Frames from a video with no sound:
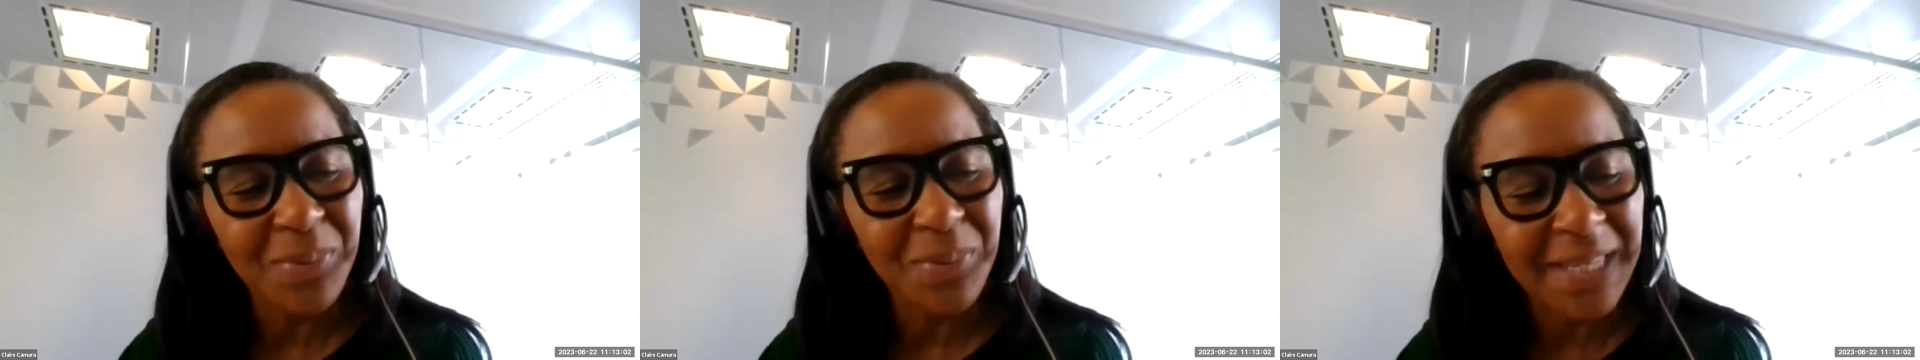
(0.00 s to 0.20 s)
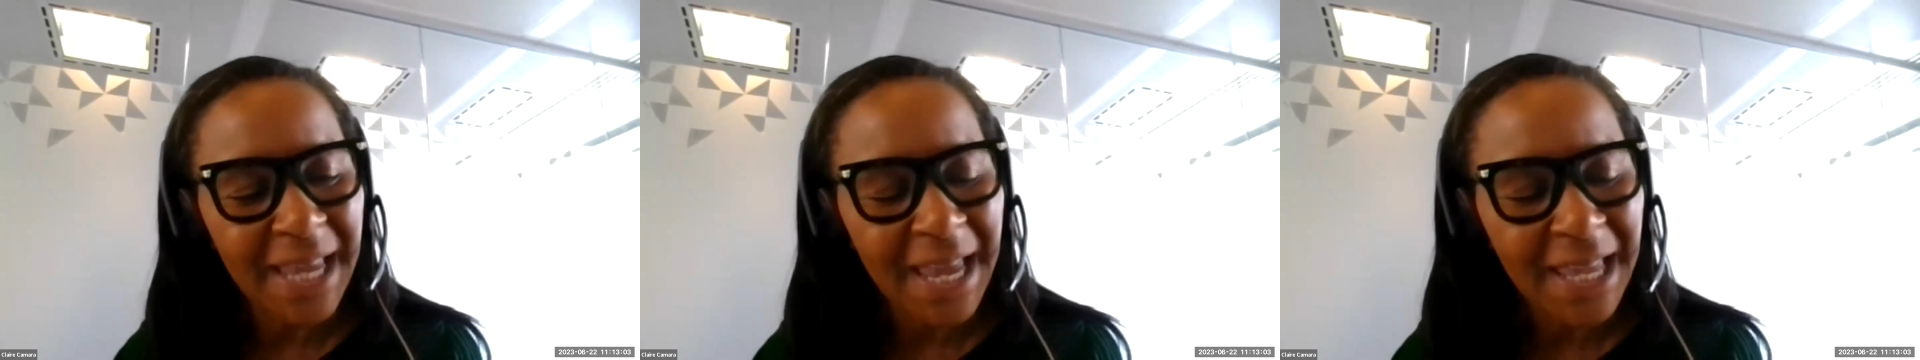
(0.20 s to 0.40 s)

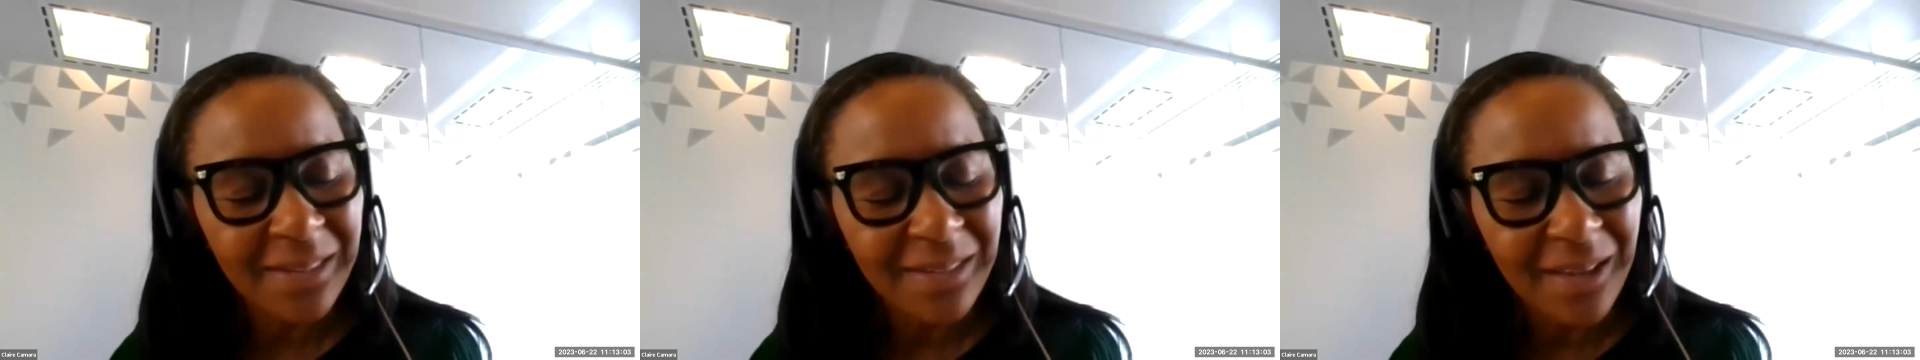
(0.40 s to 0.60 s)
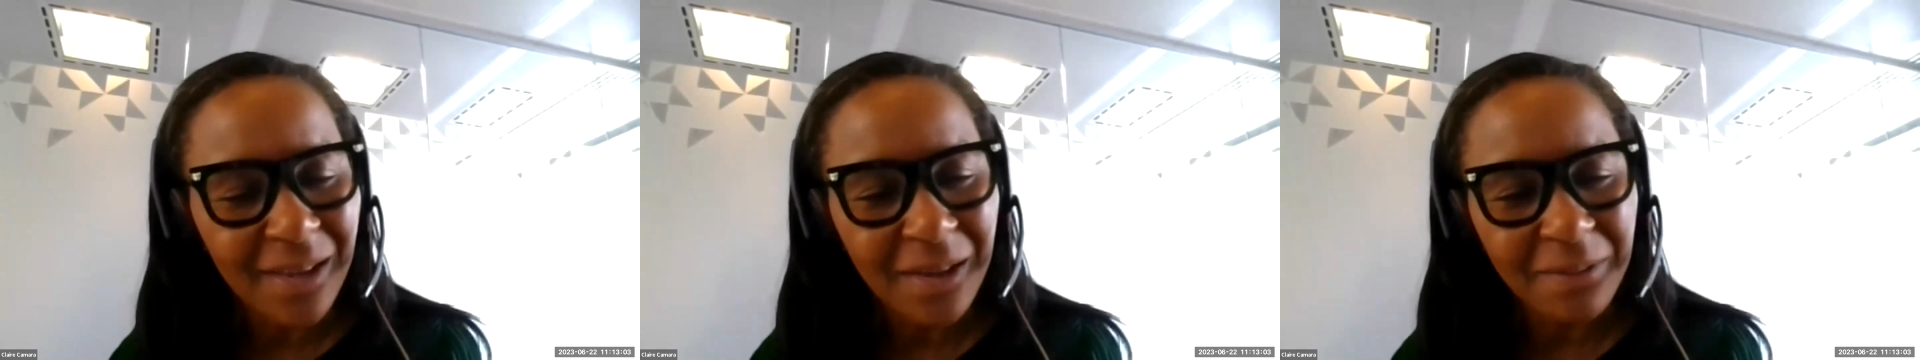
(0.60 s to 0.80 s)

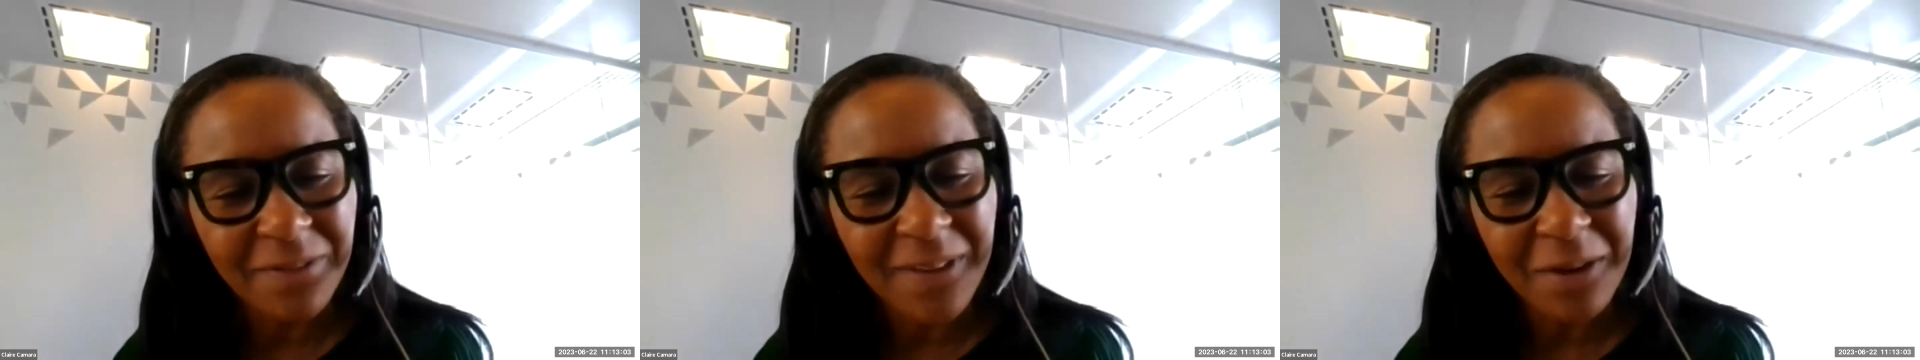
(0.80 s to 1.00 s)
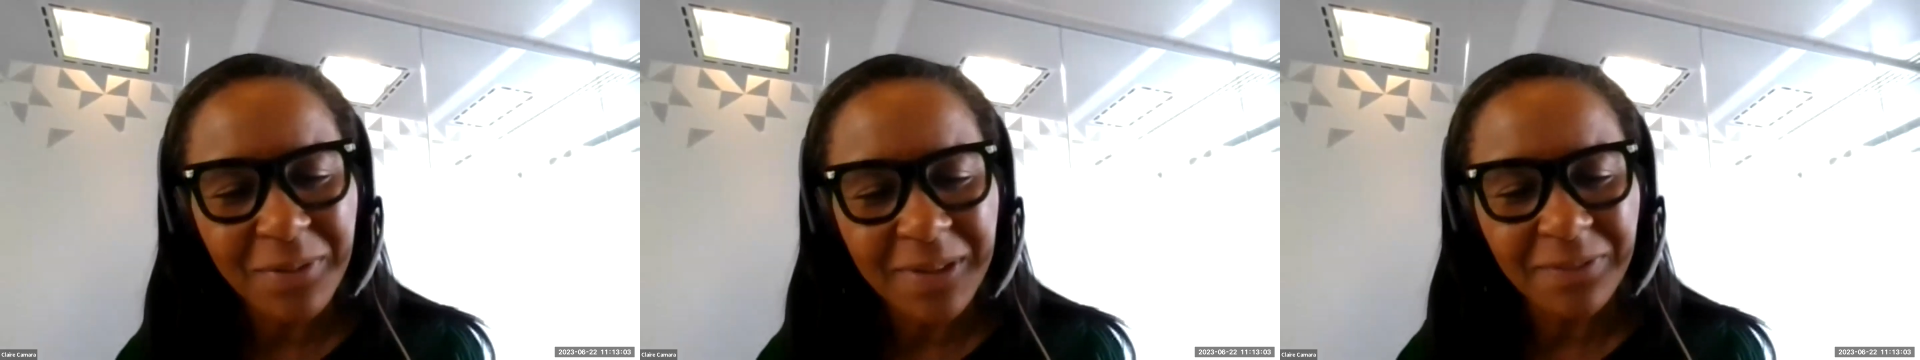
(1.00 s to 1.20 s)
weekend that her
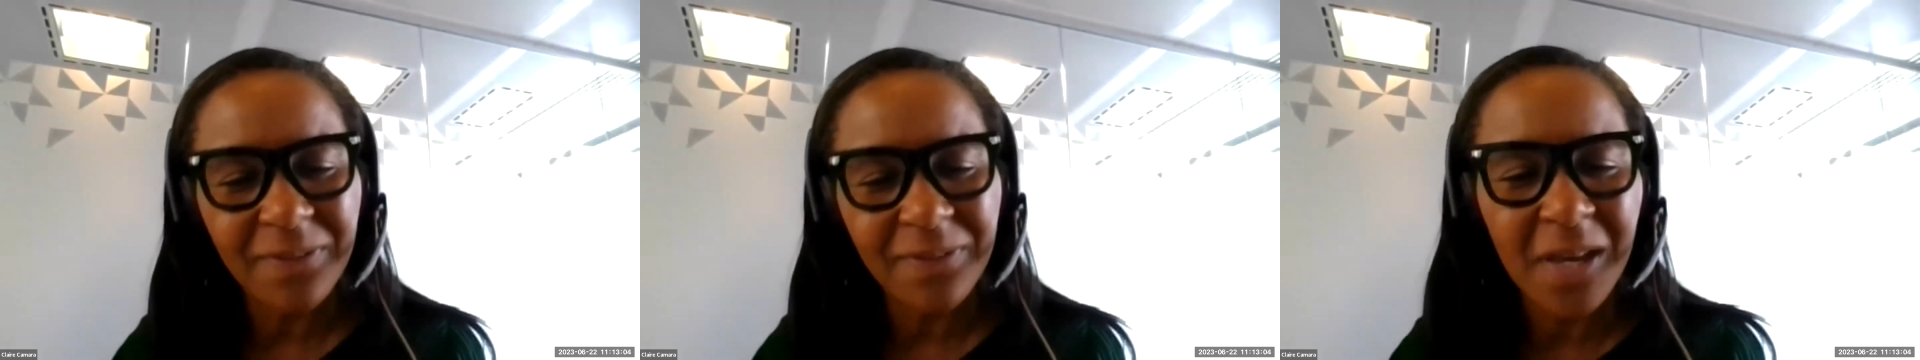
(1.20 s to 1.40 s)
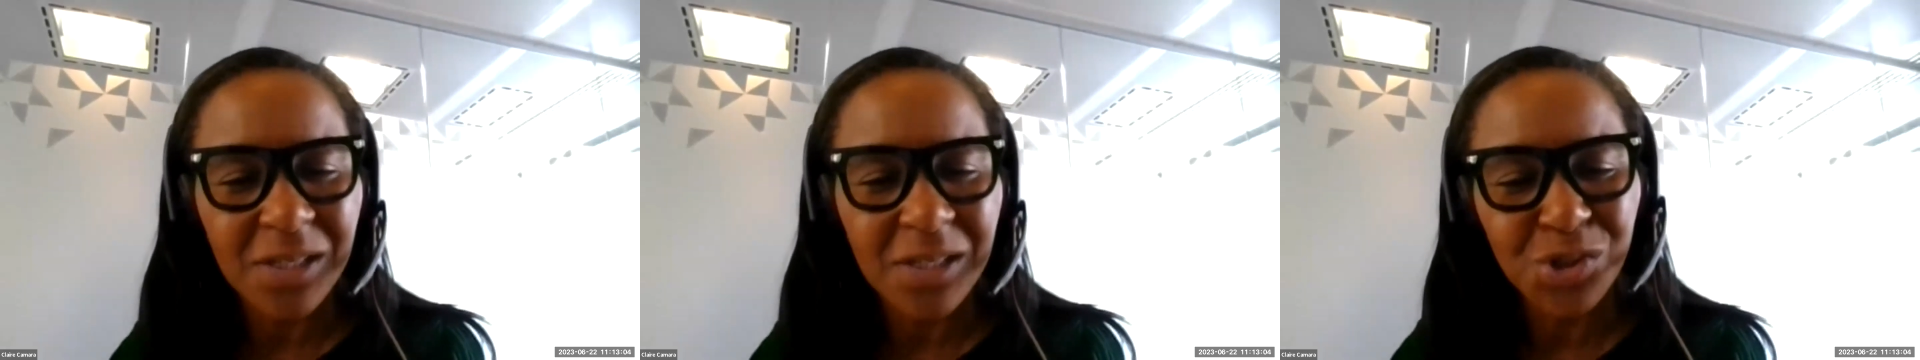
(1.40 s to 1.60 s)
very
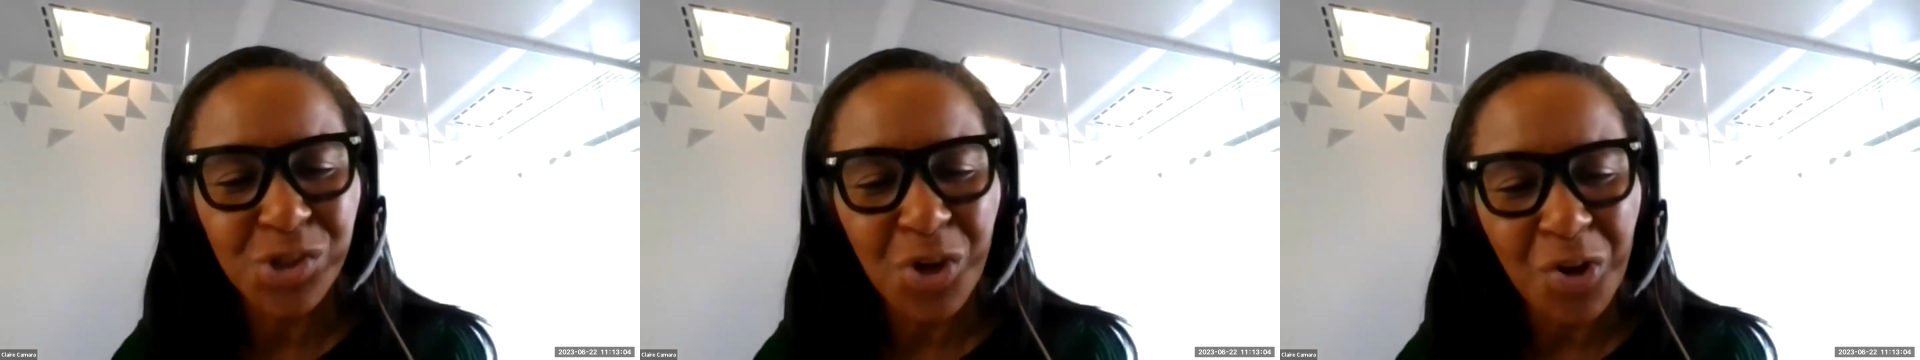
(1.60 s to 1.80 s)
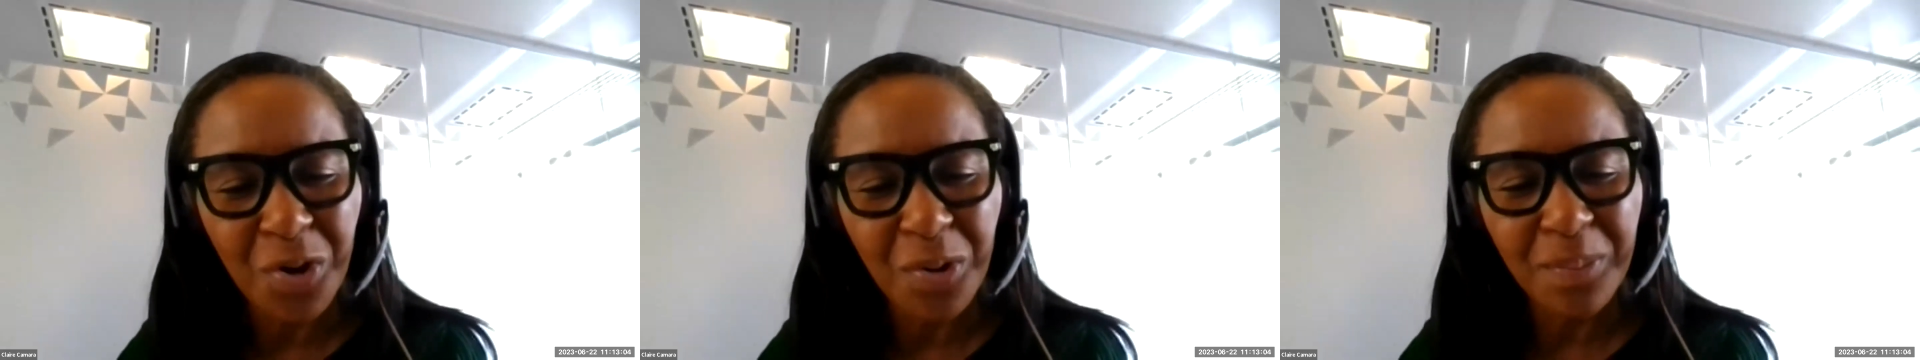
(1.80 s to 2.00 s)
first
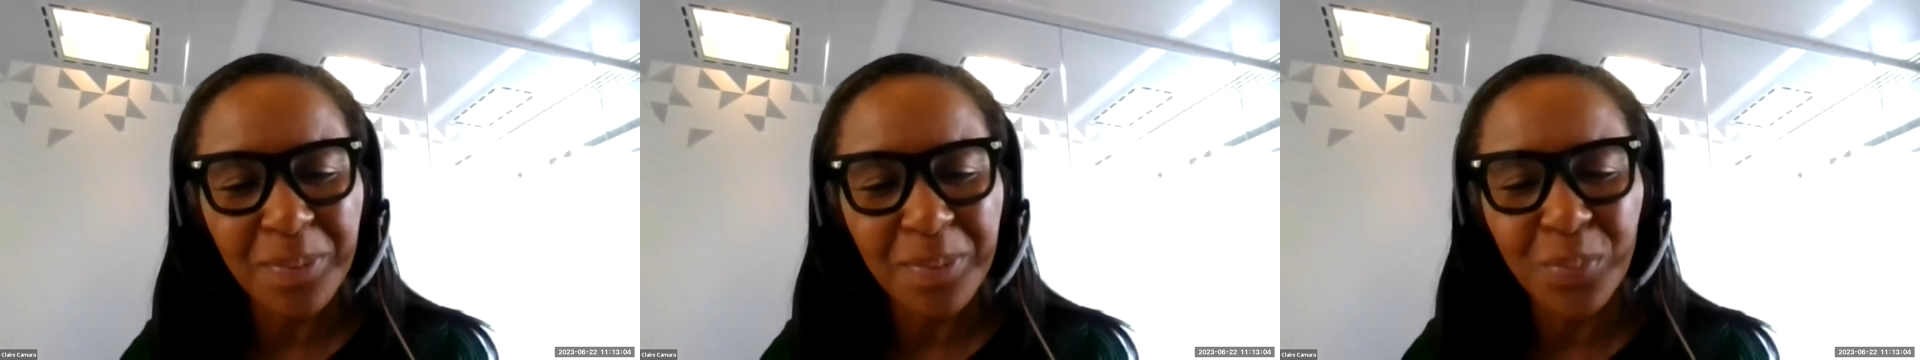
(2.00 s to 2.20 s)
job